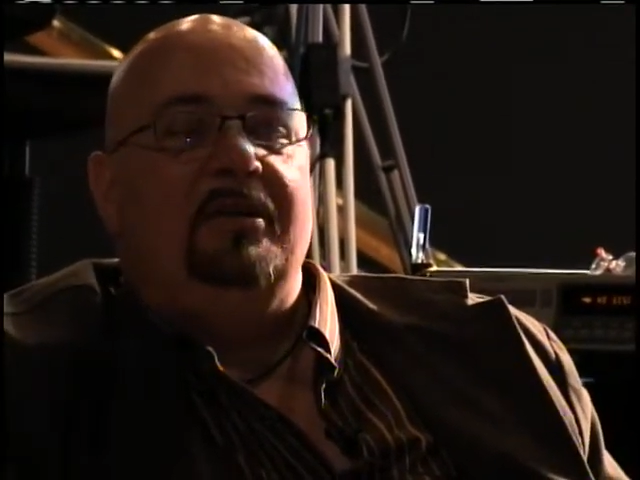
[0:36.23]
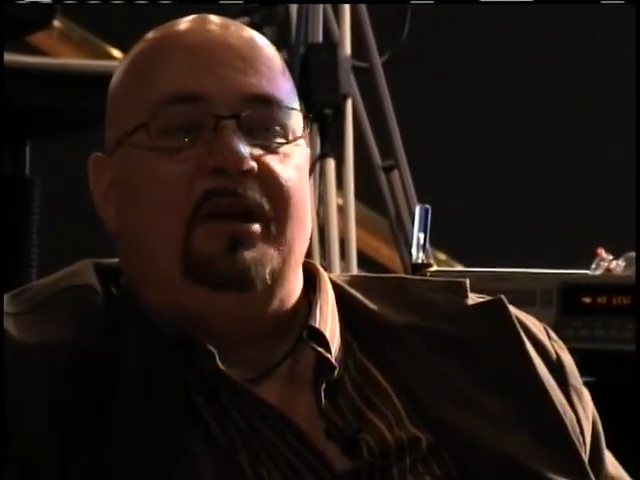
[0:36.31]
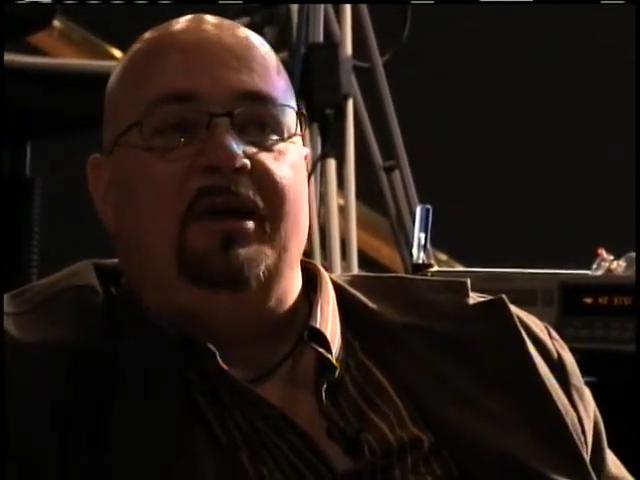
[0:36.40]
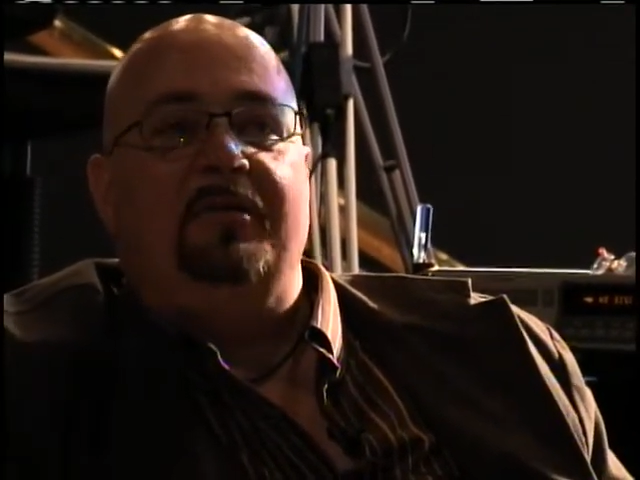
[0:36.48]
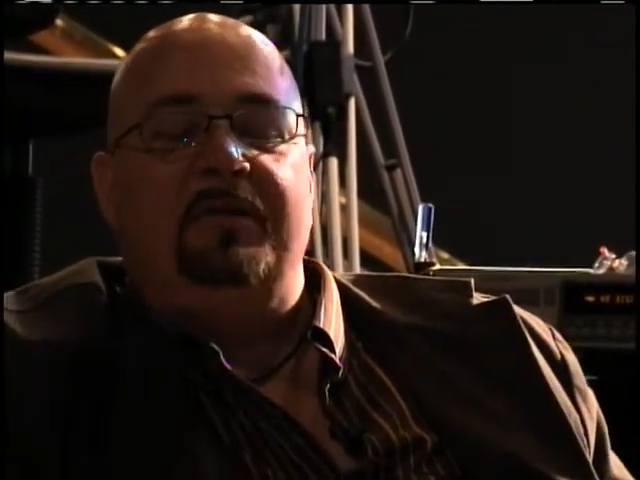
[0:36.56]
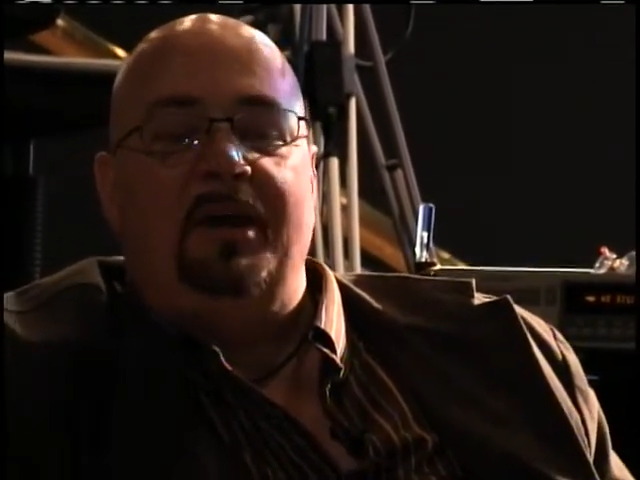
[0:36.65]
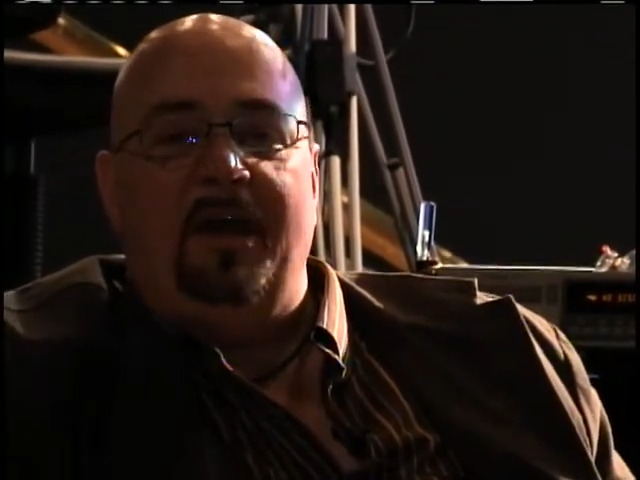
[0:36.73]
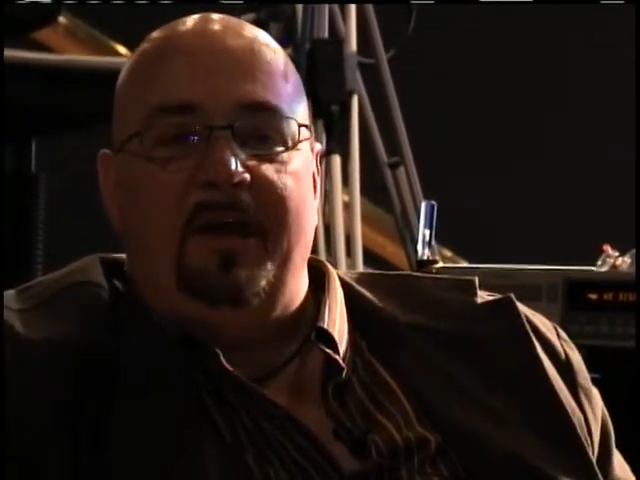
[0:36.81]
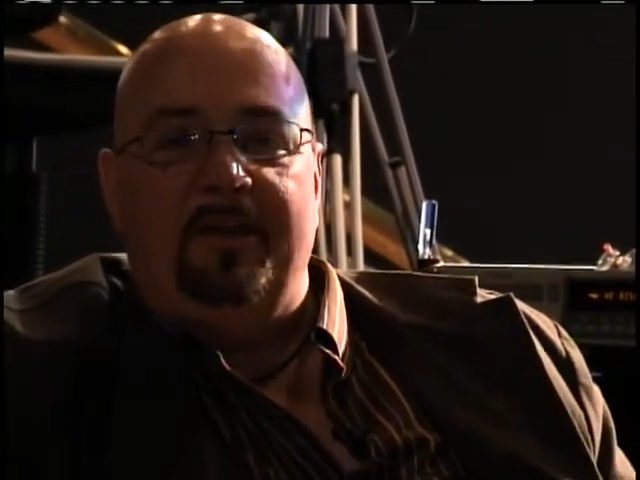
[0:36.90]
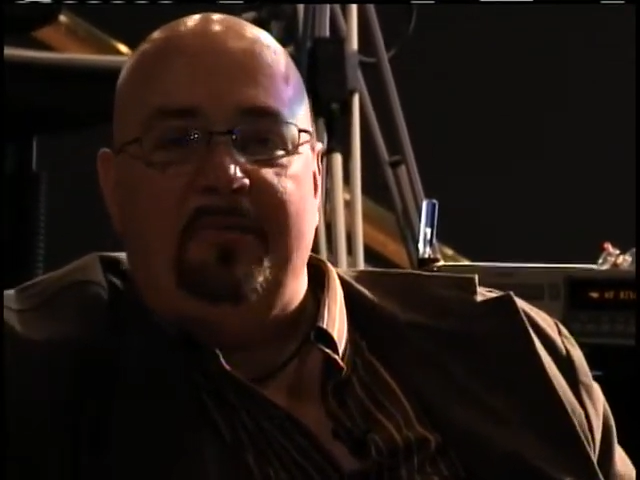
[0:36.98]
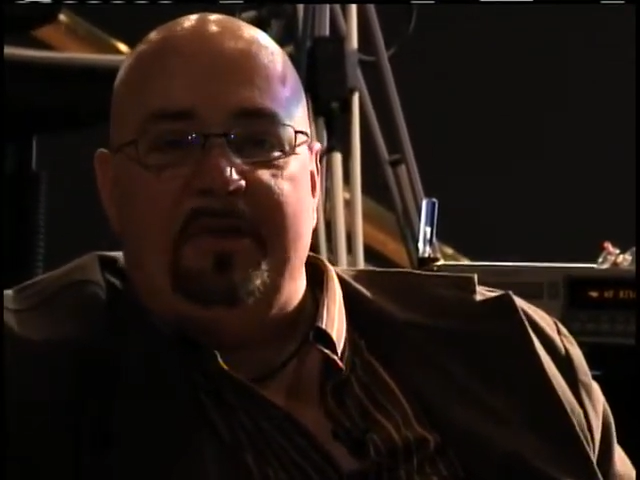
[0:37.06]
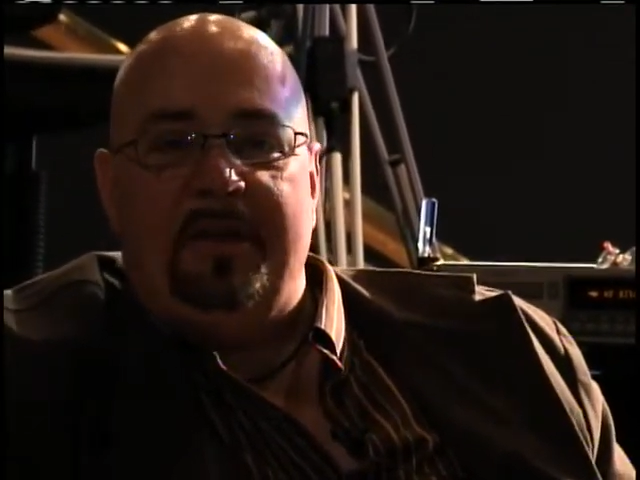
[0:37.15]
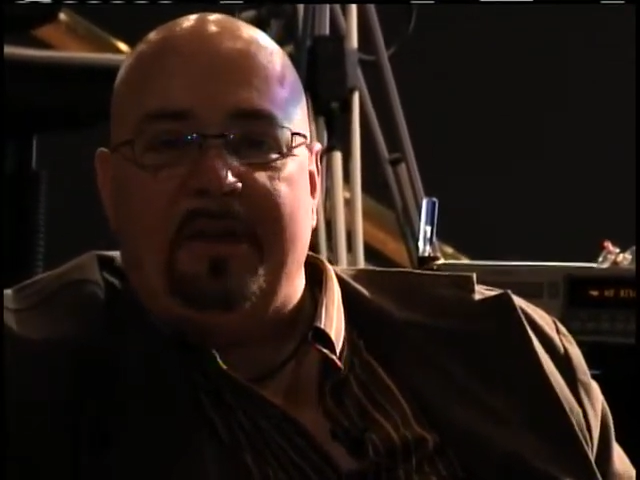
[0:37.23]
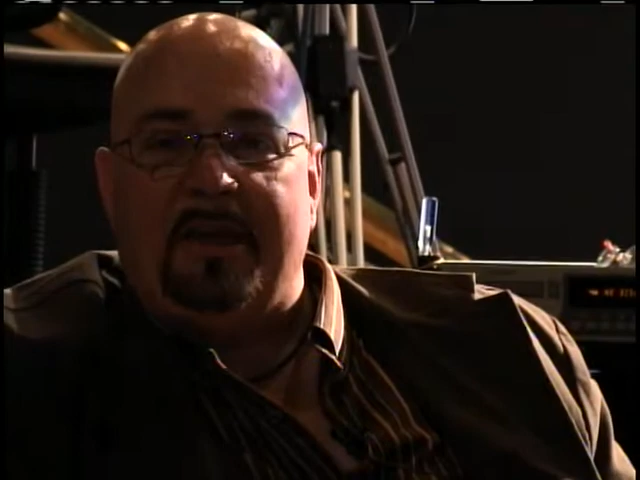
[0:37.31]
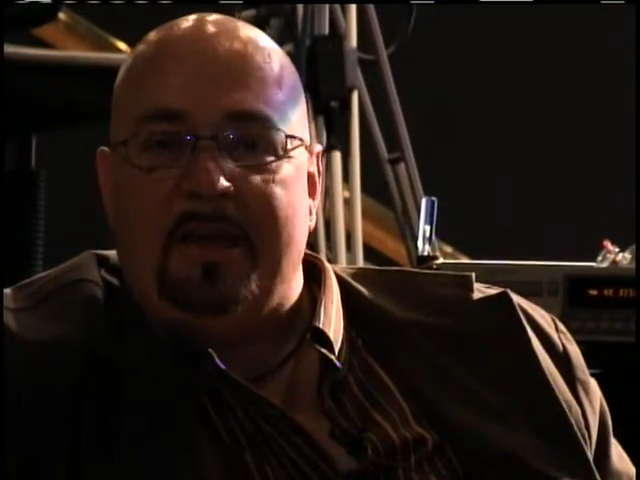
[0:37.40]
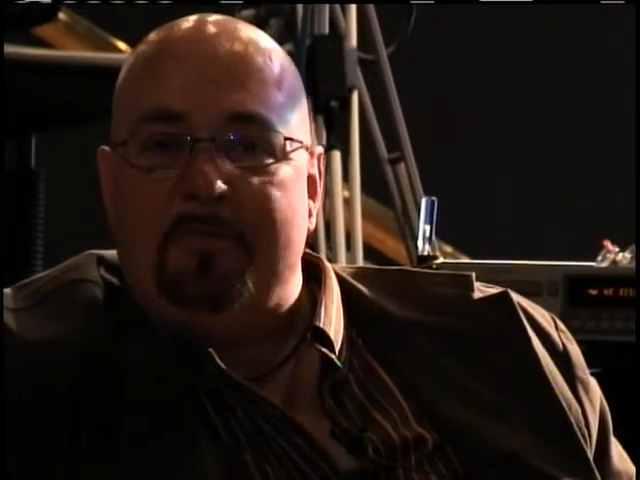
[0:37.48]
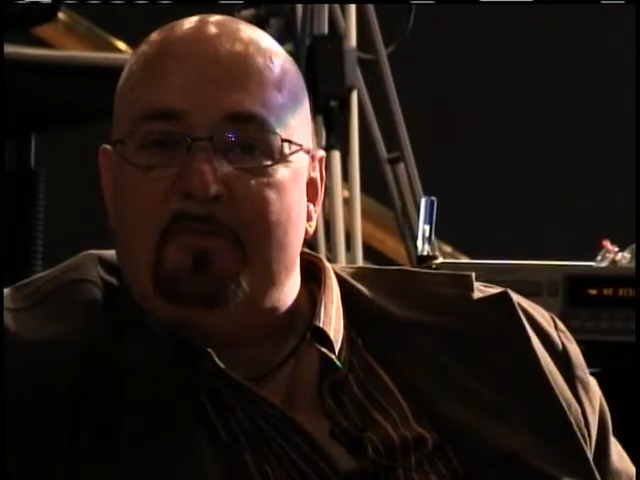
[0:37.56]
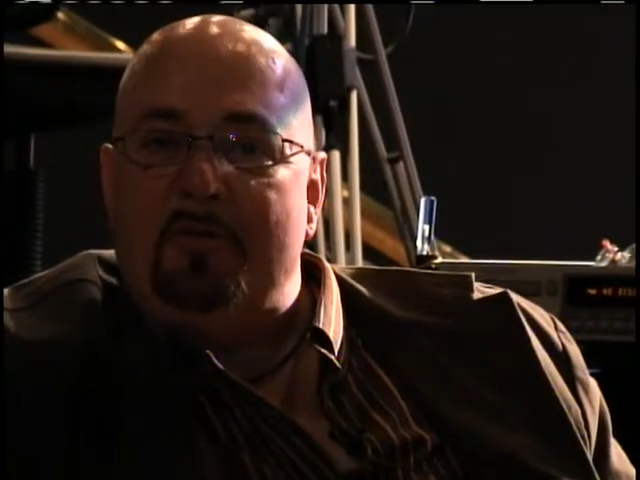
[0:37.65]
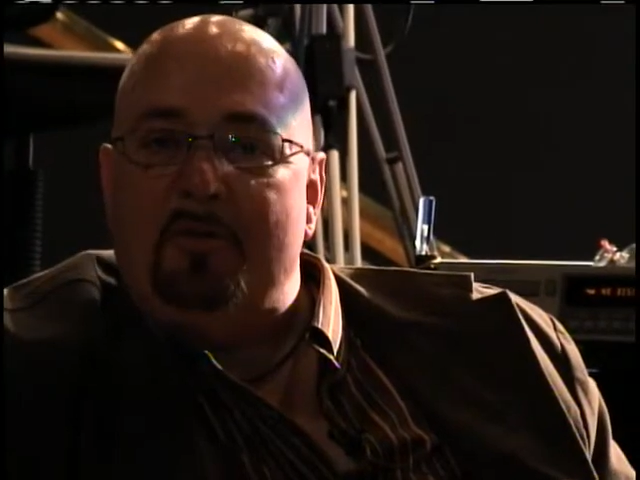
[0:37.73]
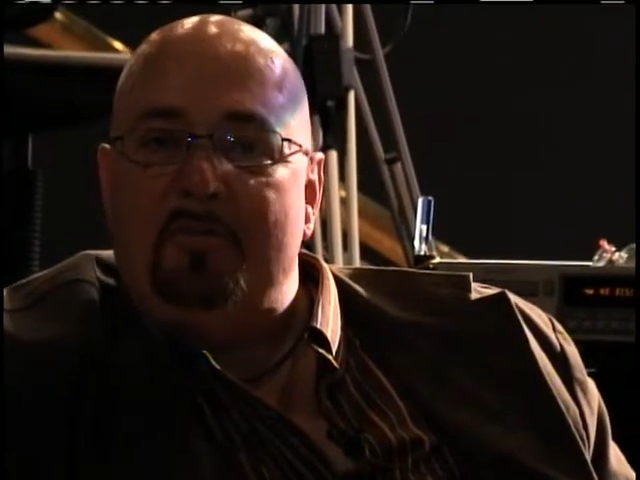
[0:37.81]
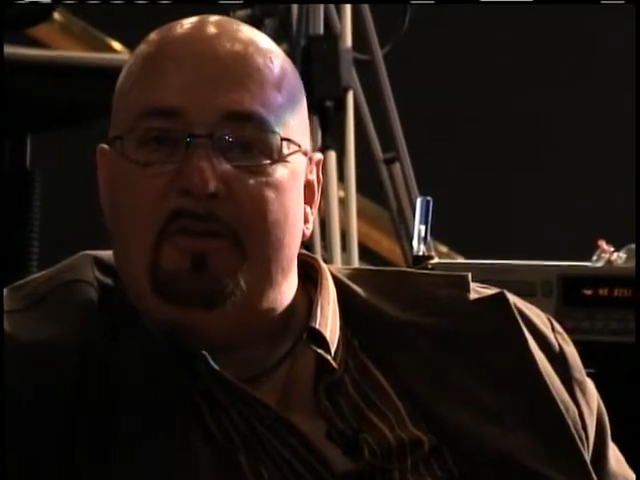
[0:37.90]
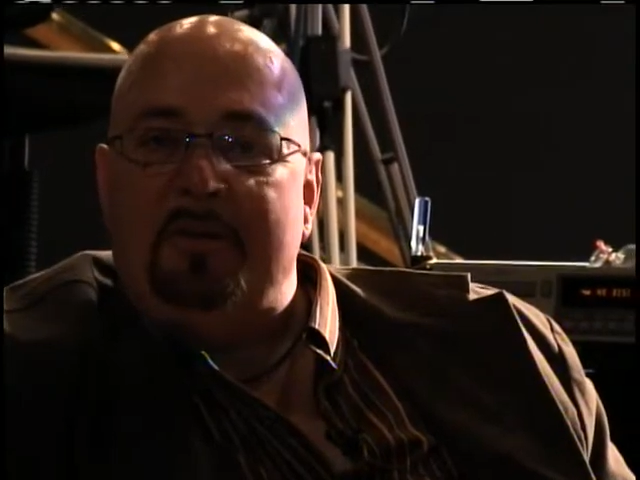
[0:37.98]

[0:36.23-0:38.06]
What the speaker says: cloud nine when they came home.